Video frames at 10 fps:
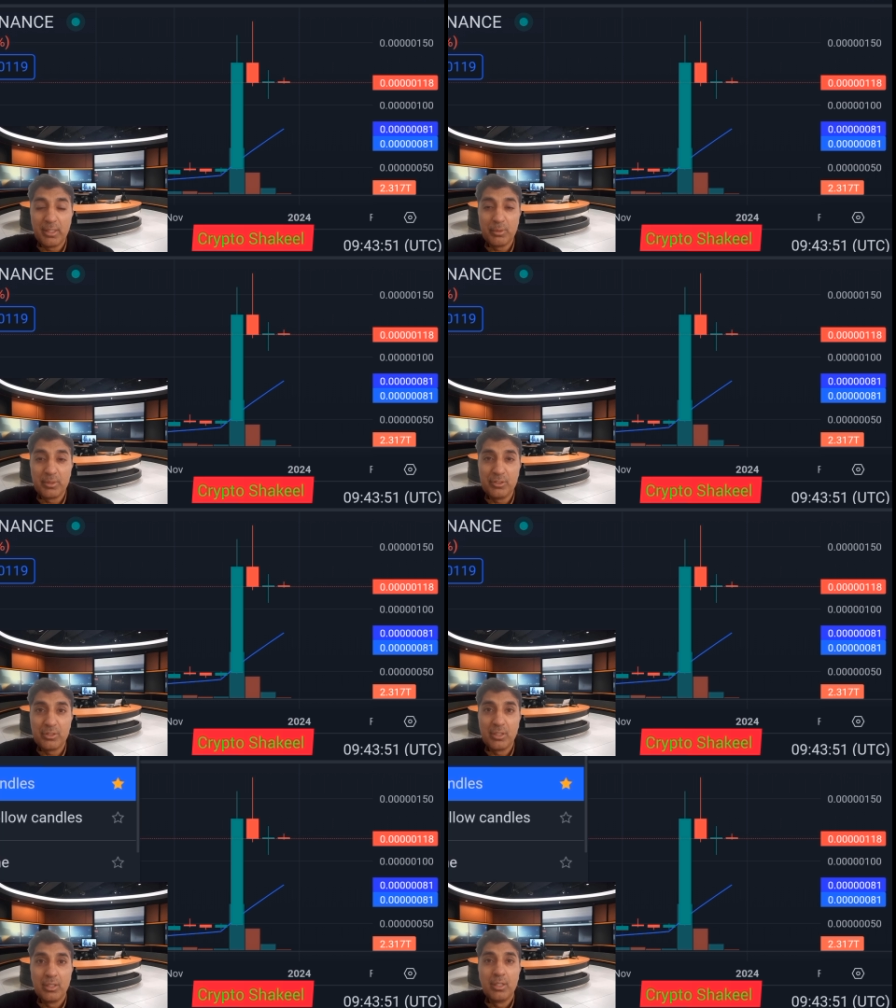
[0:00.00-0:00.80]

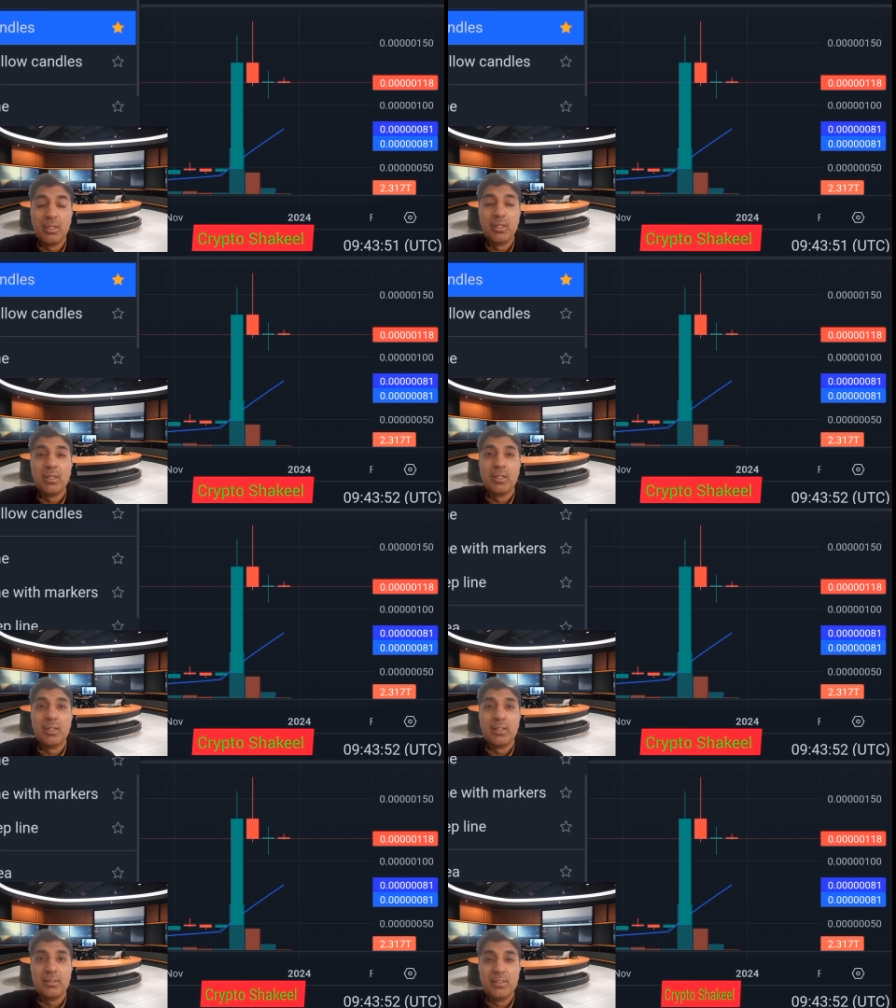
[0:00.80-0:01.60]
average.
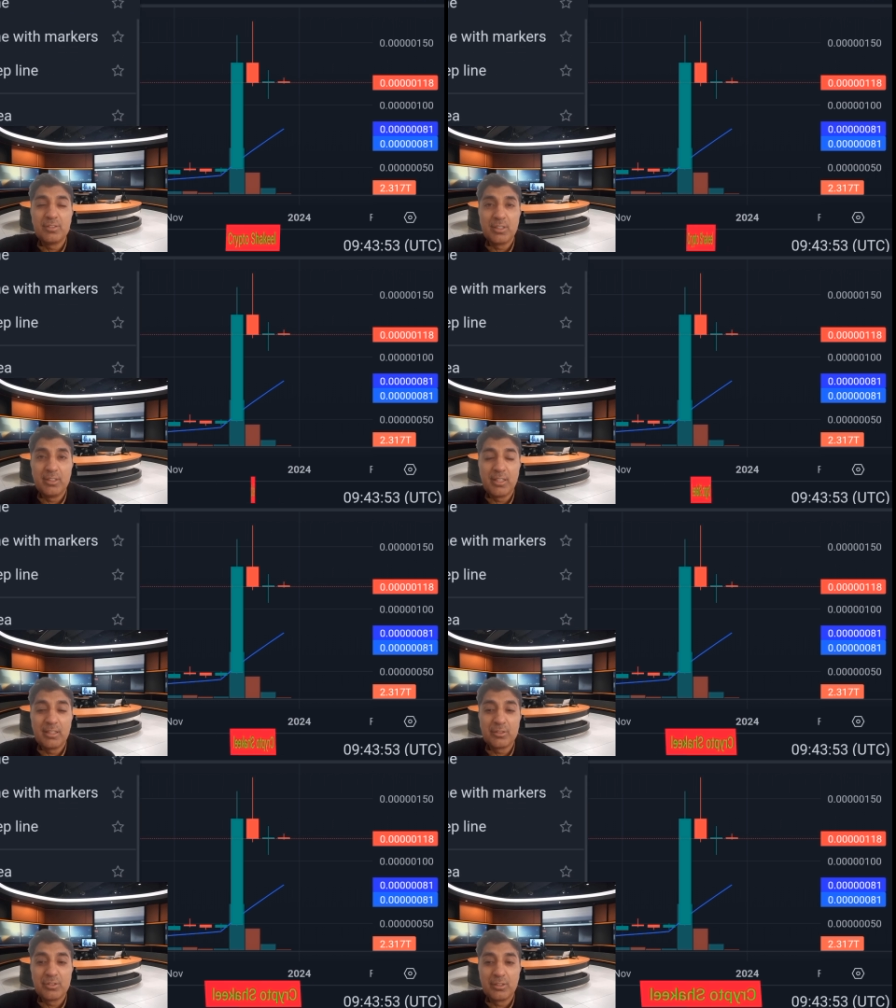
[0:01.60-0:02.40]
This
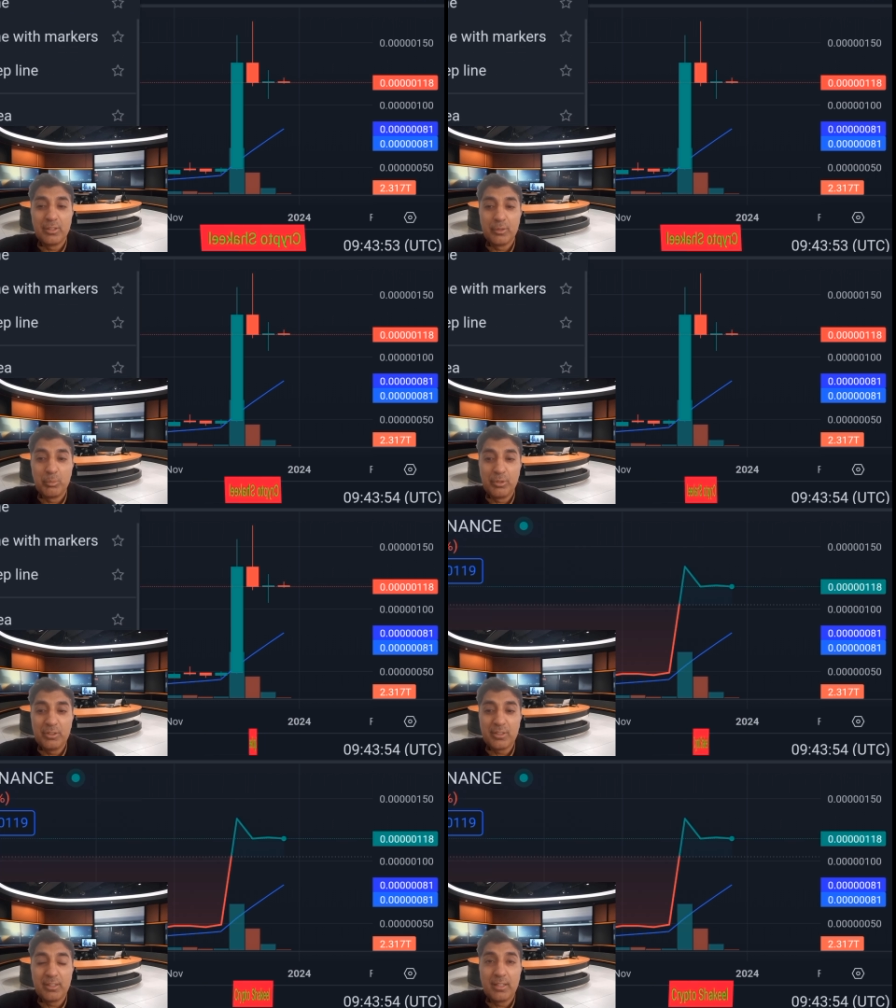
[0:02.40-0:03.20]
indicator signaling bullish
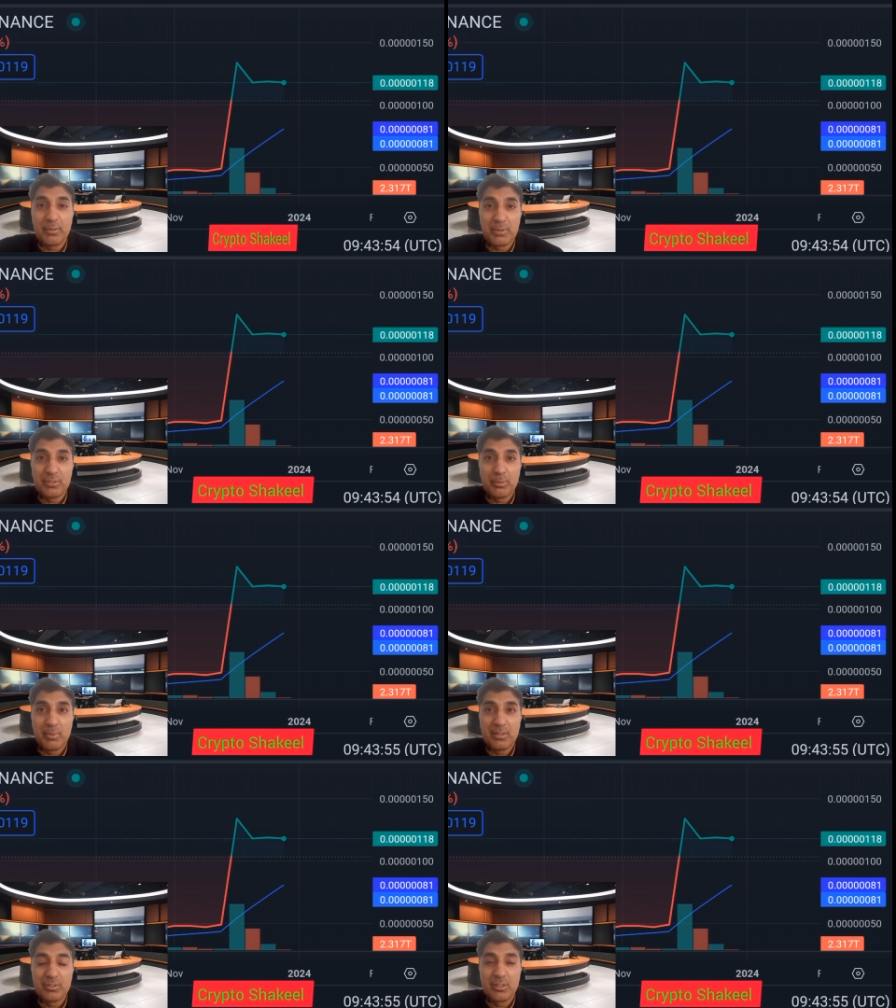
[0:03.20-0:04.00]
and lower
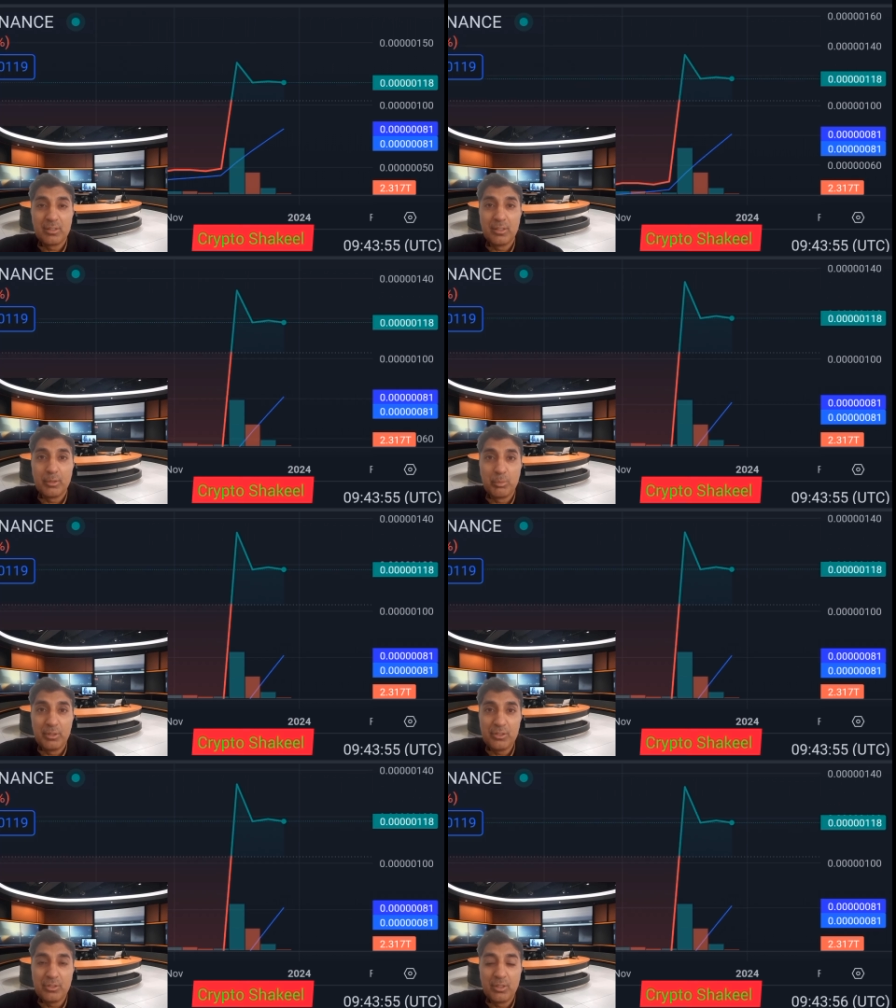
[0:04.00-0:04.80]
SMA signaling
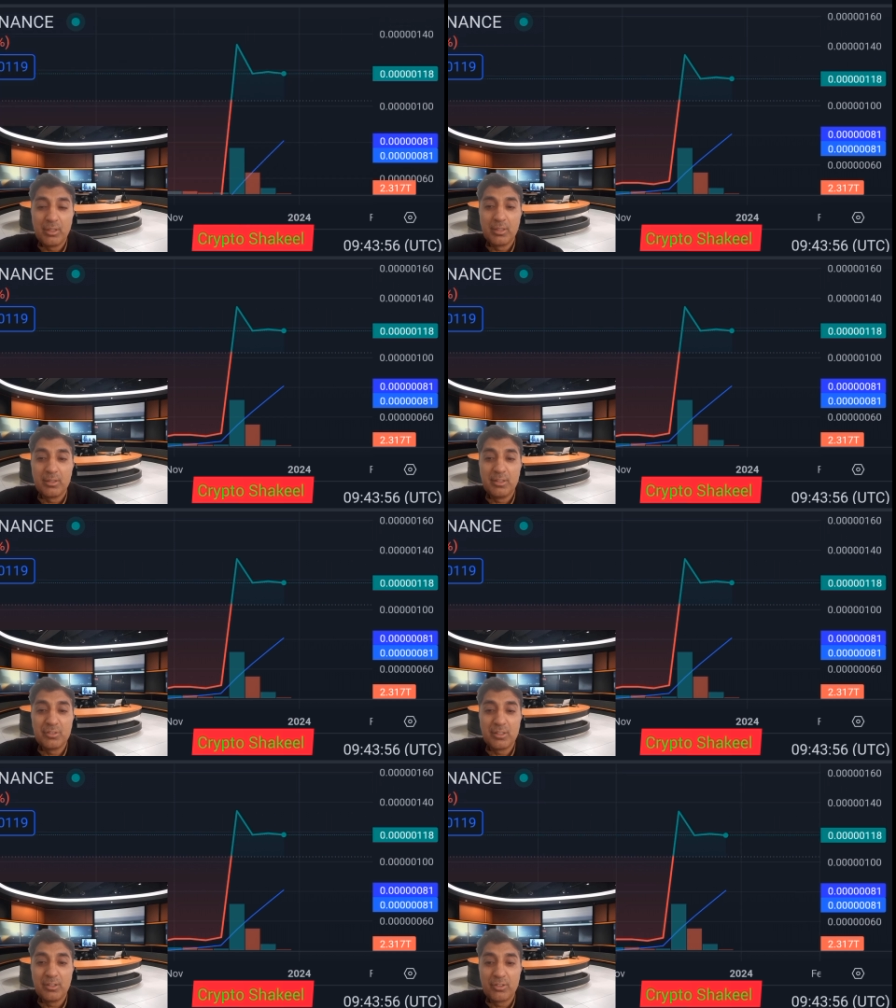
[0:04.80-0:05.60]
bullish.
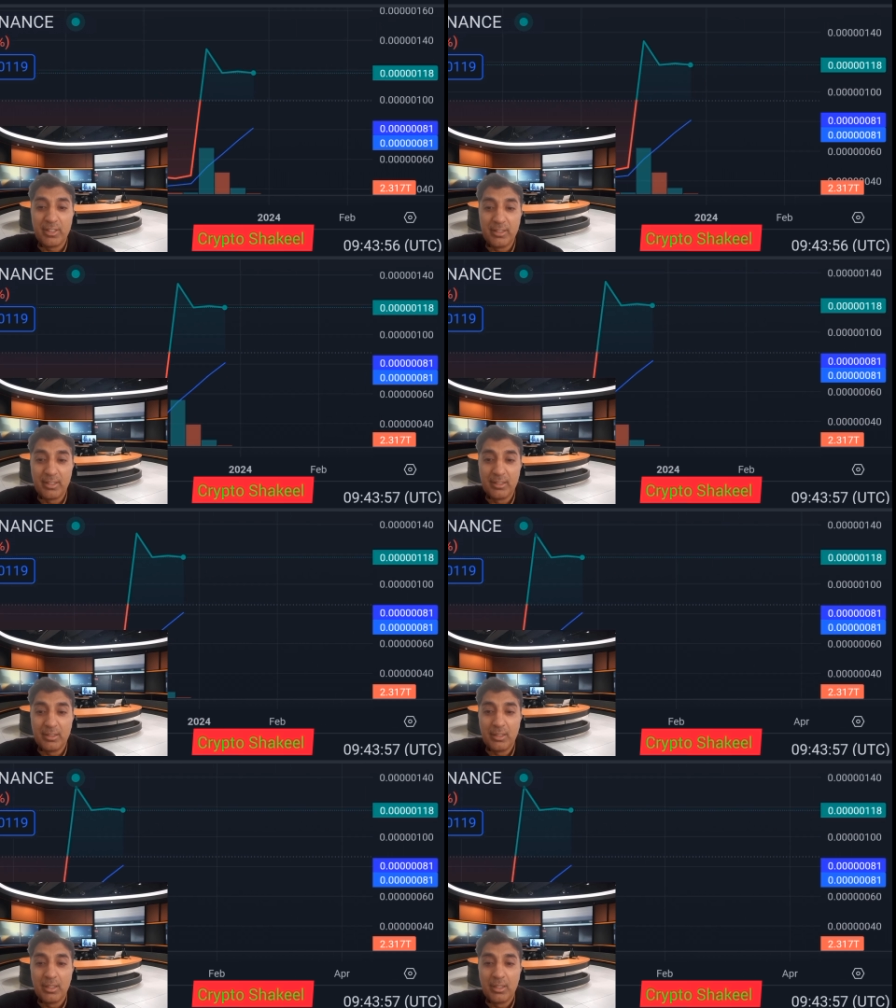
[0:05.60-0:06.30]
Recent trending.